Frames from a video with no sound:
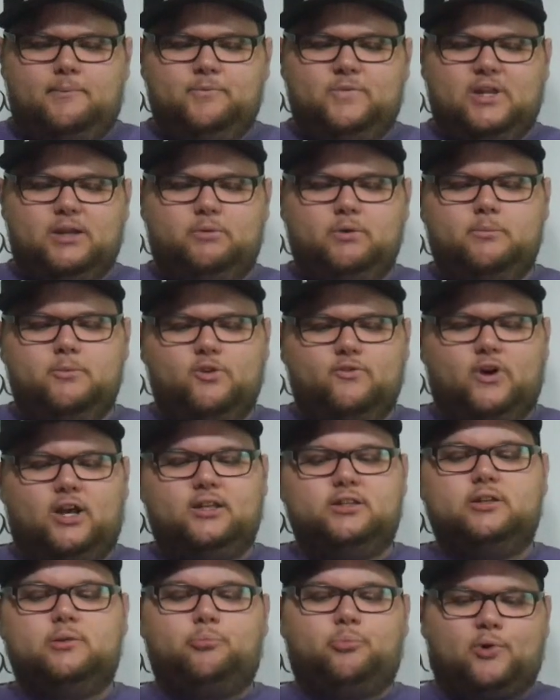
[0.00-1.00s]
Then we move
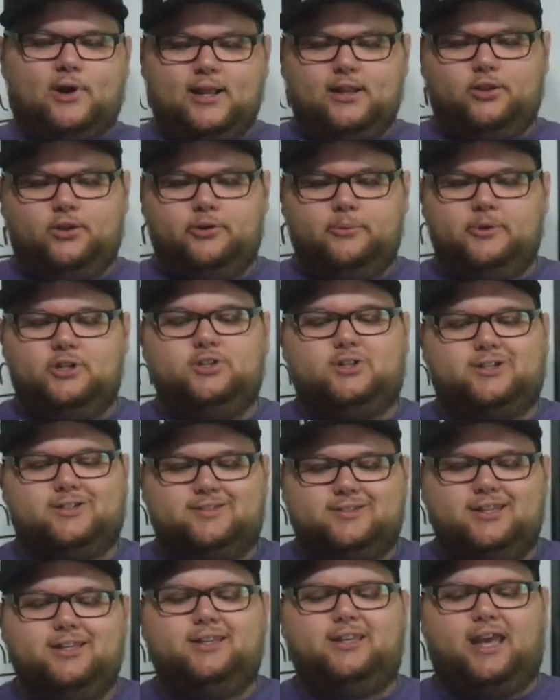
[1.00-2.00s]
on to Breloom, and you
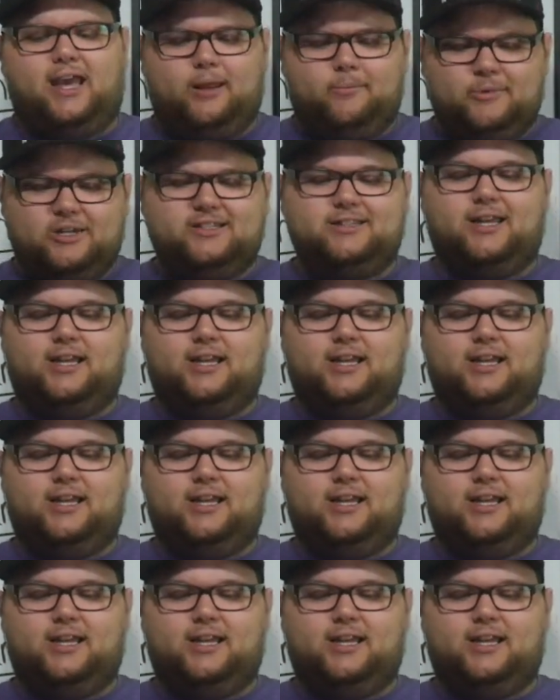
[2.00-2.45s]
can see Yanma